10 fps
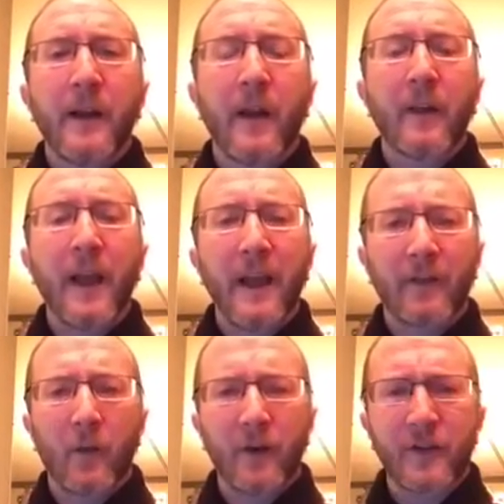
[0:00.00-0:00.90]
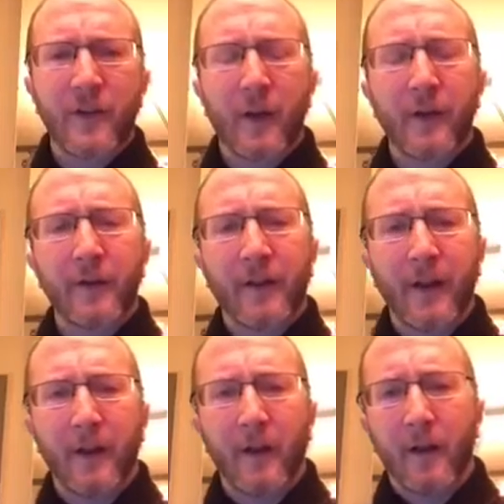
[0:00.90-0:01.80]
Now, the last question that I'll
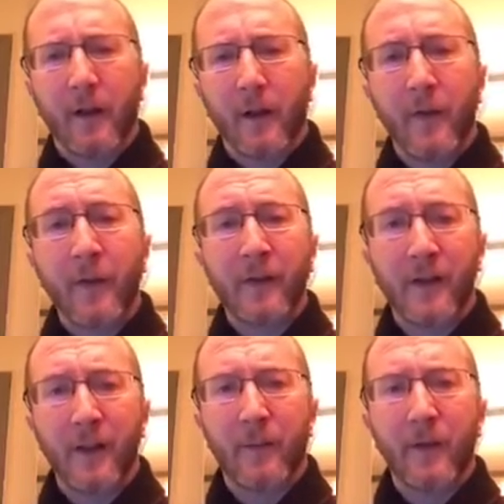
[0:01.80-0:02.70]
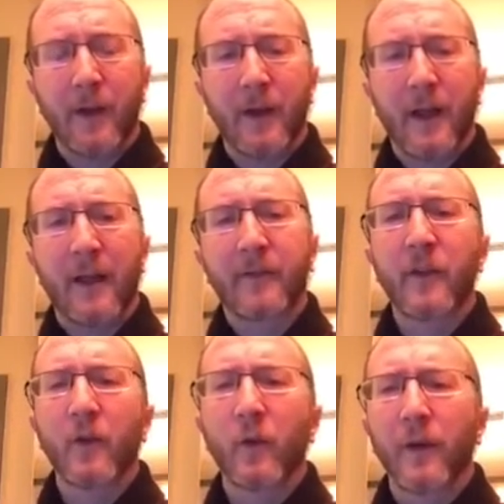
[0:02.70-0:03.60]
entertain on this clip has
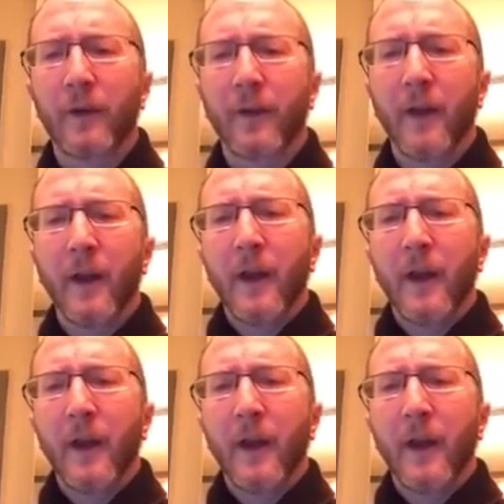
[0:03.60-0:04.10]
to do with